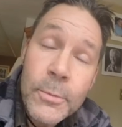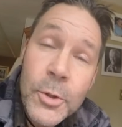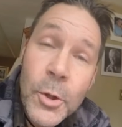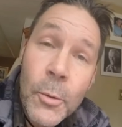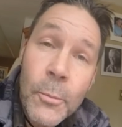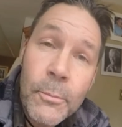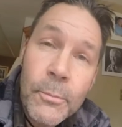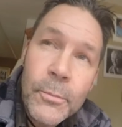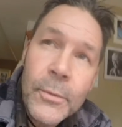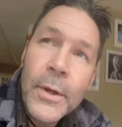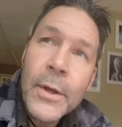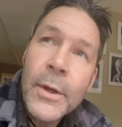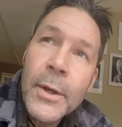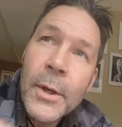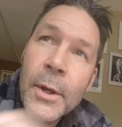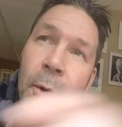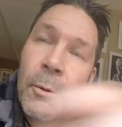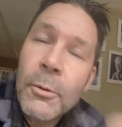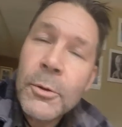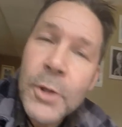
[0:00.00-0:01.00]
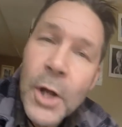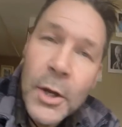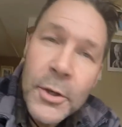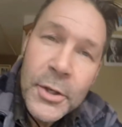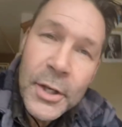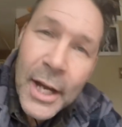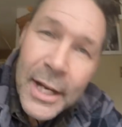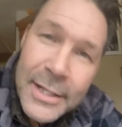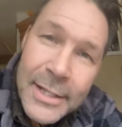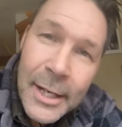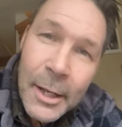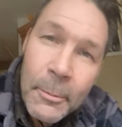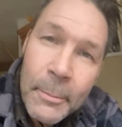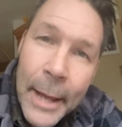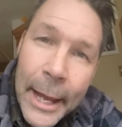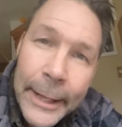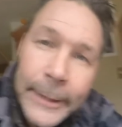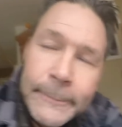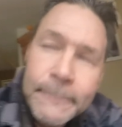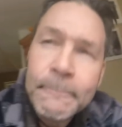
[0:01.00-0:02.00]
So we'll talk to you guys in a little
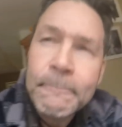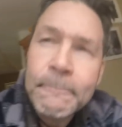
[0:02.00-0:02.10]
bit.